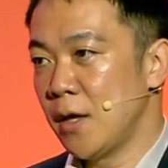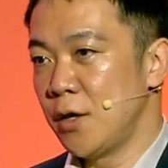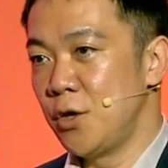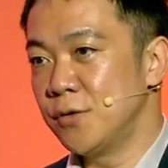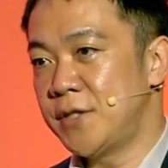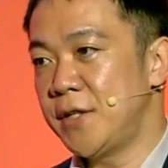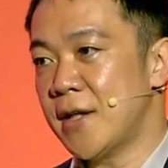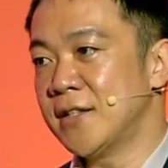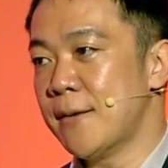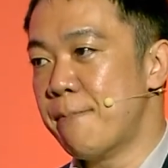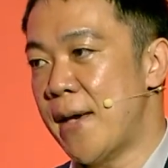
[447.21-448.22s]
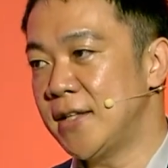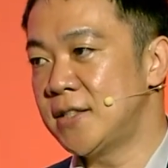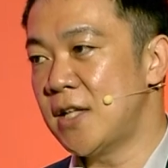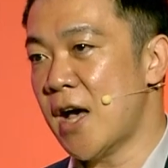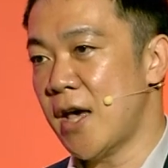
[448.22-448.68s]
use it as a
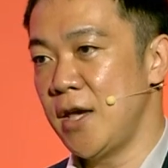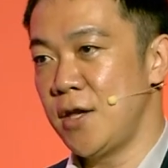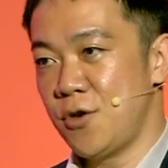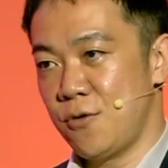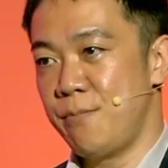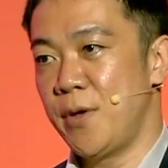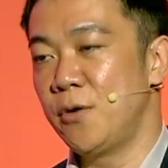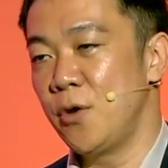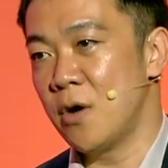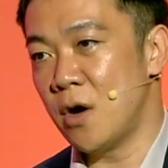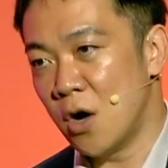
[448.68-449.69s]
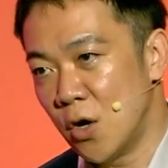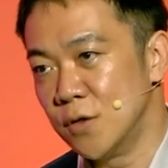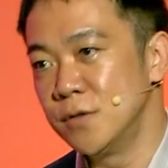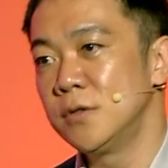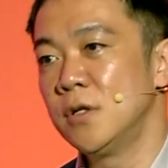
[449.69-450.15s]
baseline to build your
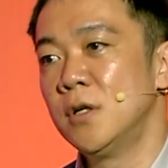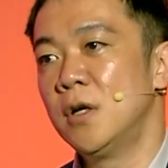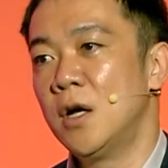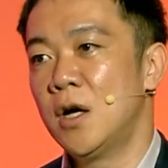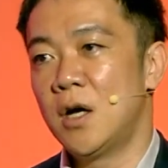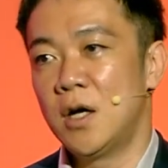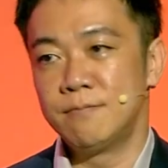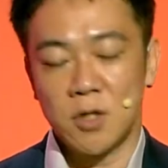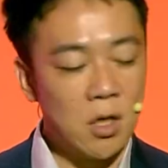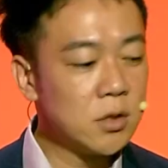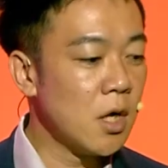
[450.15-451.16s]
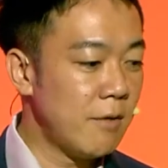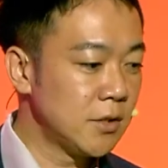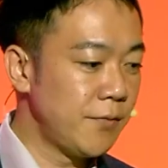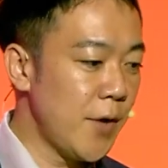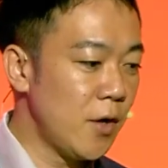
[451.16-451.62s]
own
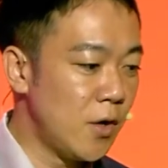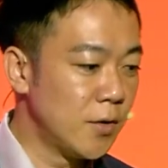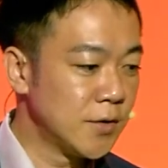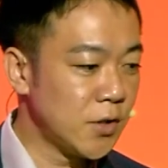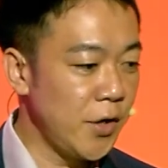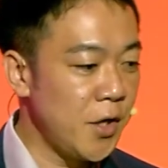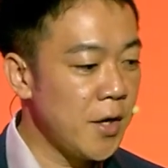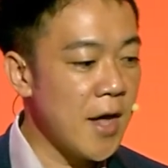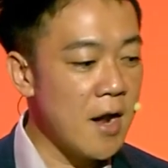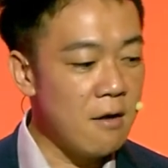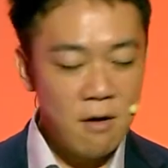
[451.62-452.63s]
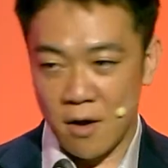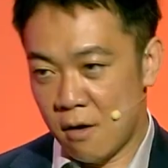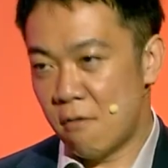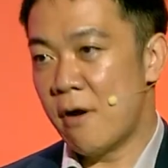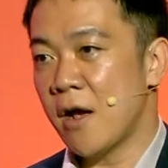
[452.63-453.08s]
autonomous vehicles. So it can
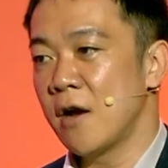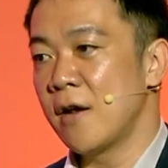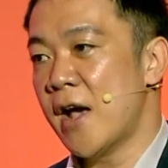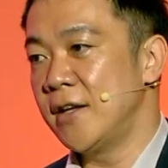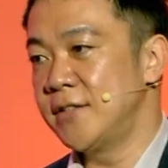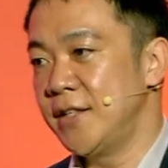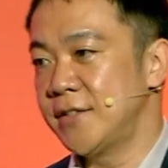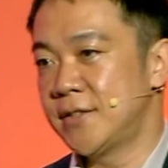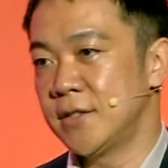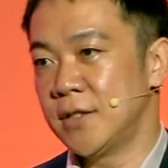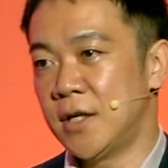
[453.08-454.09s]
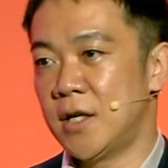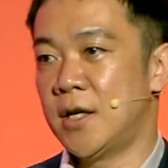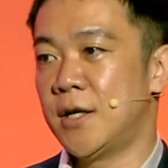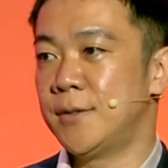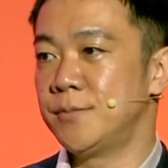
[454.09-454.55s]
recognize
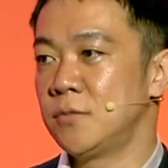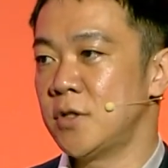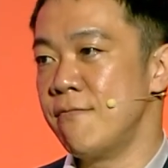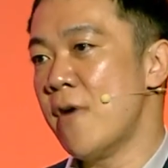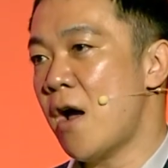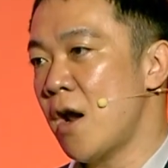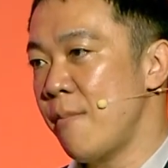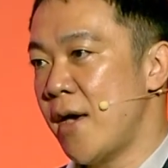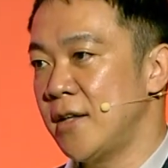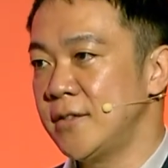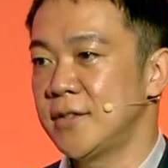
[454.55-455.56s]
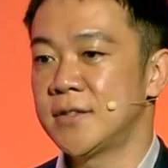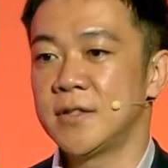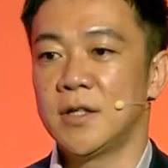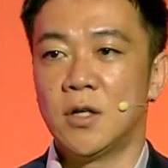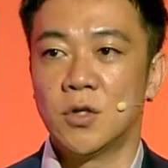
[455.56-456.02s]
the environments,
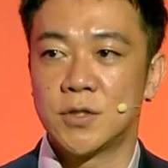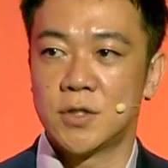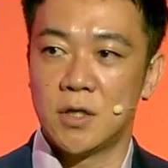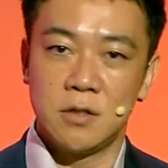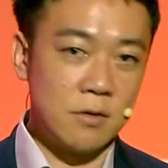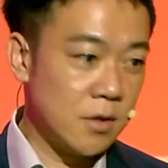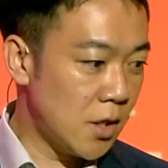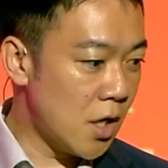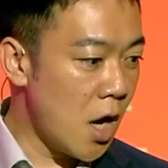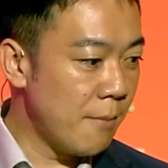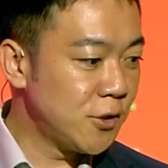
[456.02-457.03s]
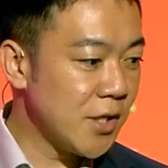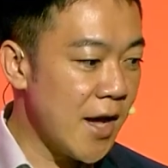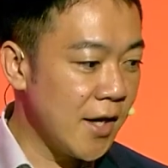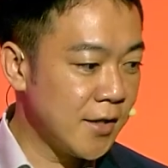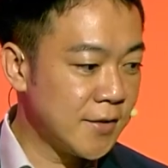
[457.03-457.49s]
also
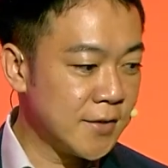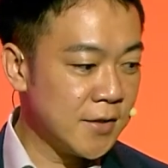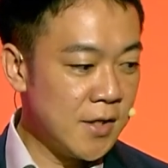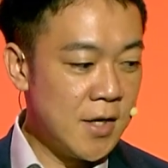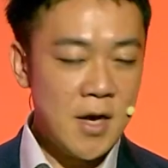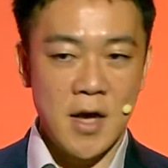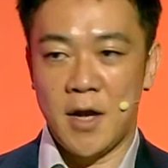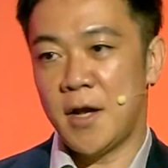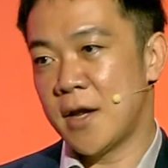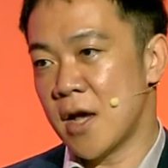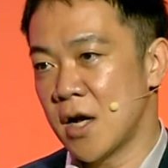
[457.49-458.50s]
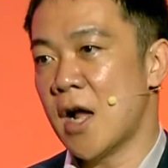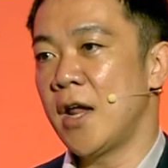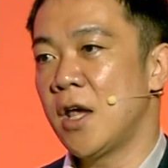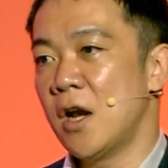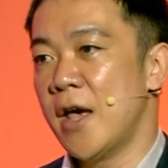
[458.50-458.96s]
objects, and it can
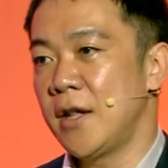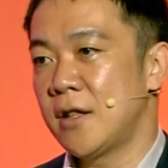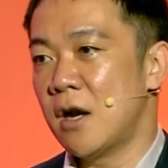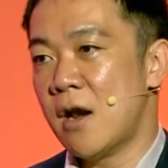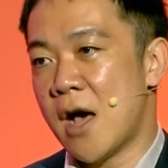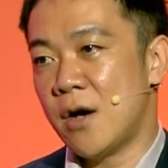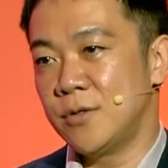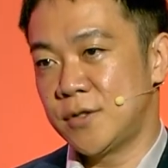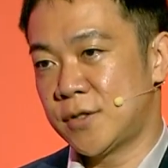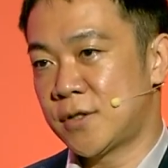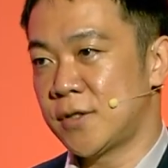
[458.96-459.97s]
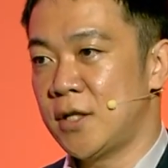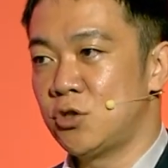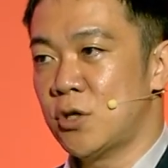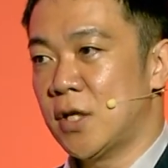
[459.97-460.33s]
calculate the routes and